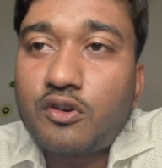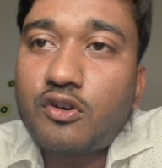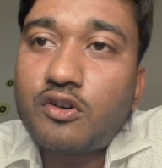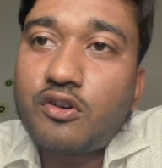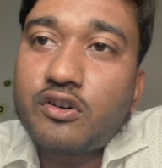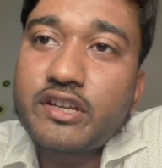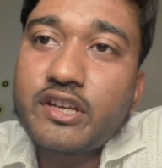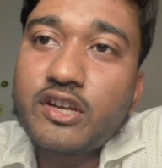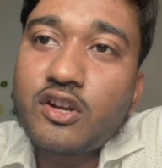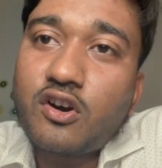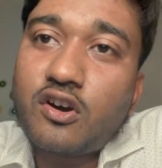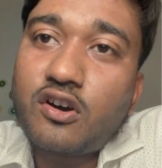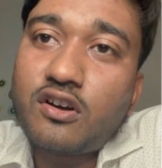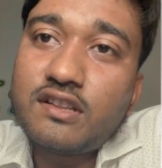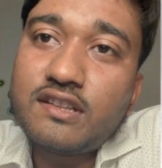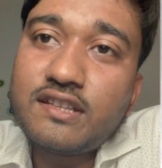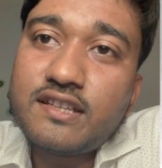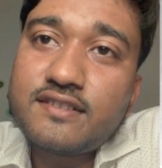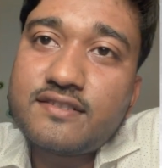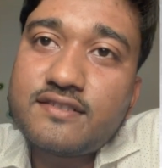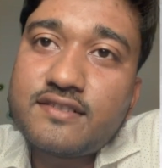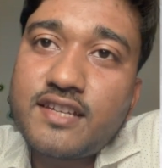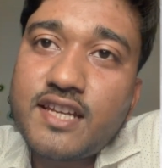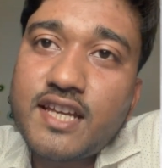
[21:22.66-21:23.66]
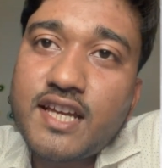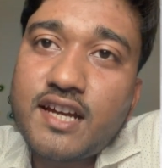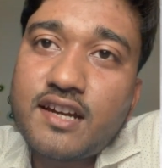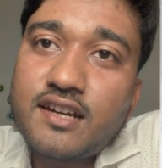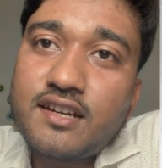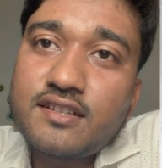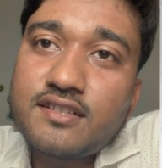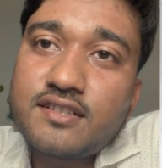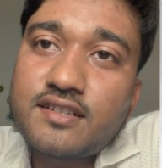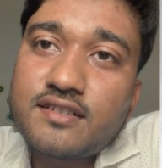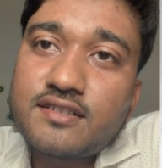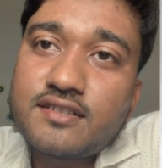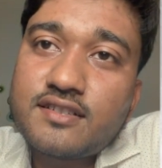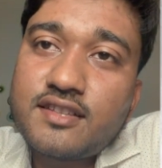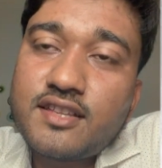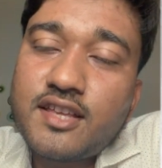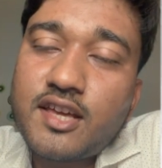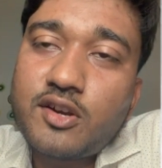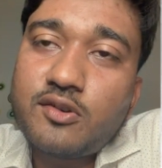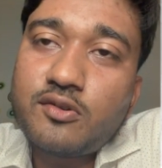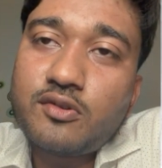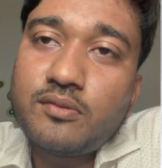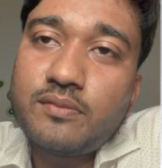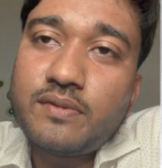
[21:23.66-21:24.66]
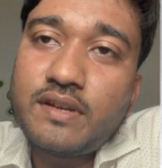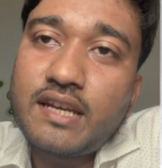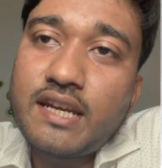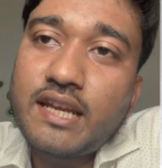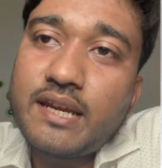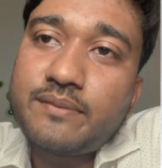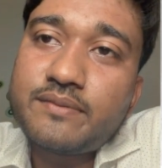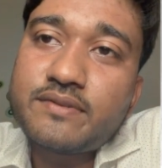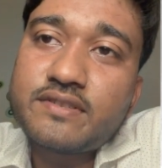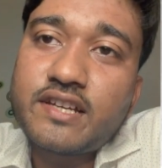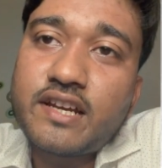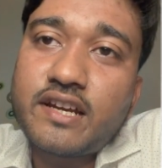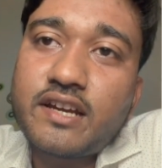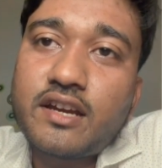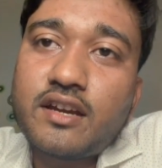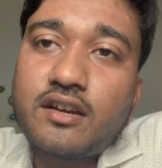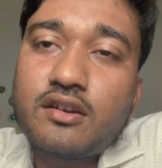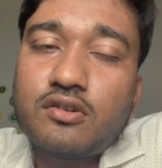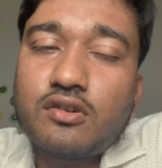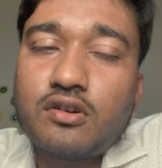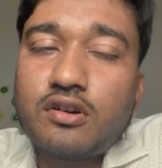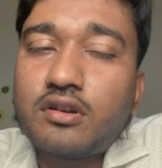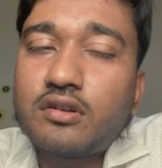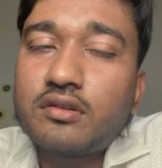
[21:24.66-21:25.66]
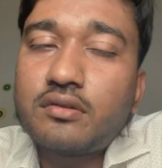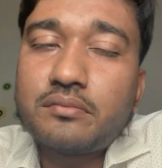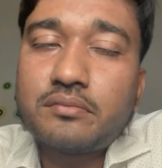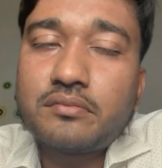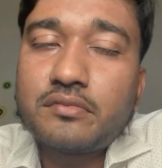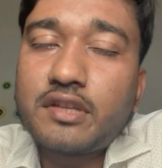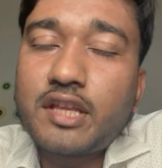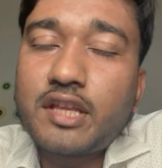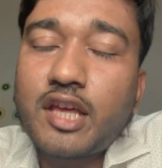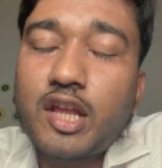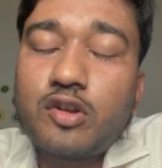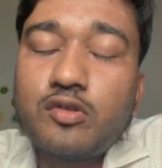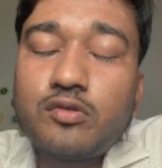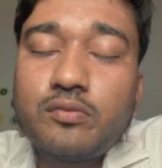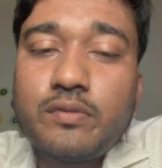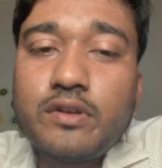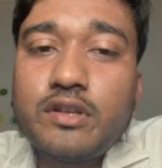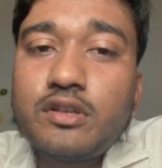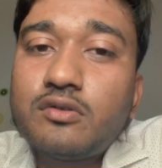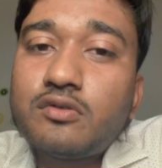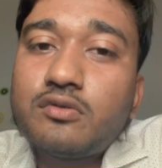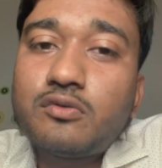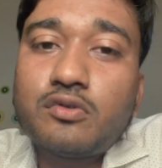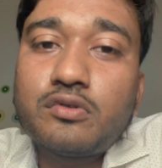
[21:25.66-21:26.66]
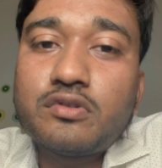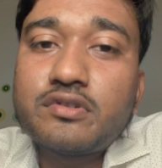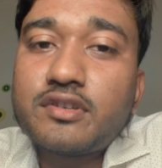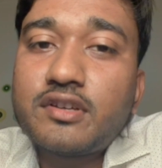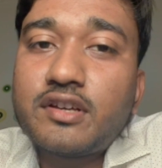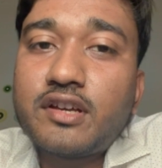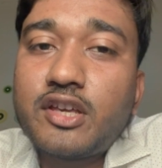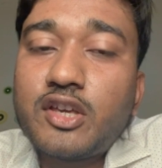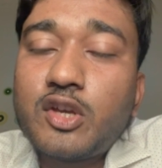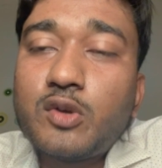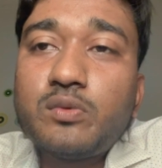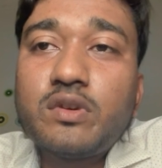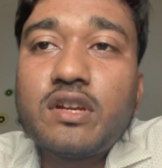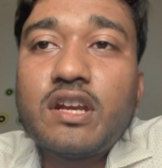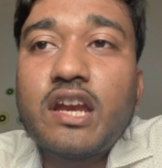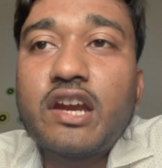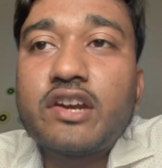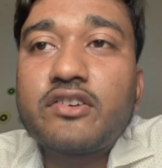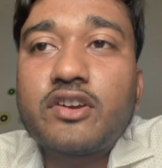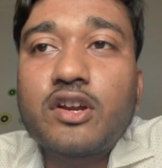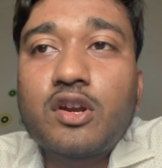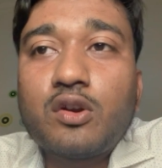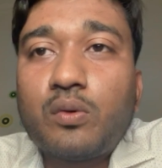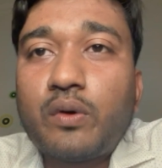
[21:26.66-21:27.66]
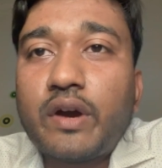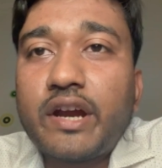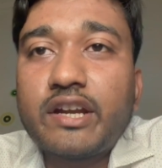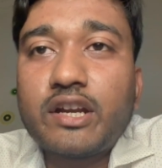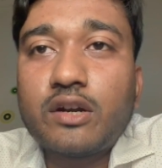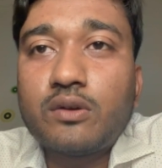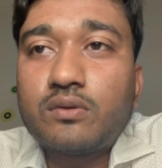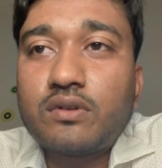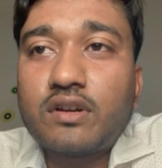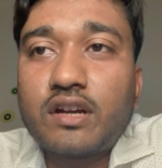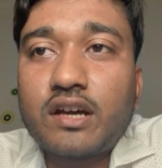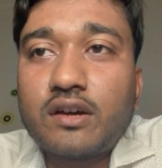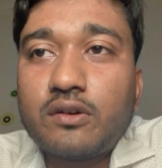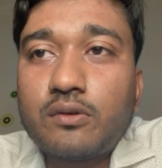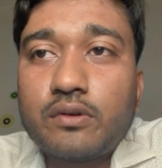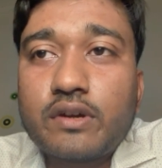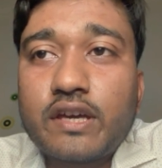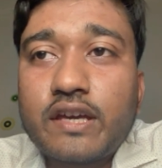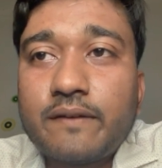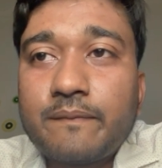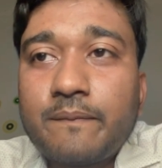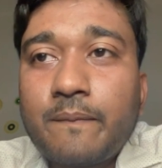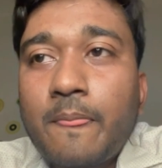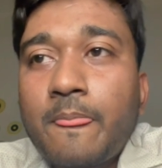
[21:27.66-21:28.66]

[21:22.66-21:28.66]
In all these three conditions there will be left sided or there will be unilateral whiteout lung. Okay,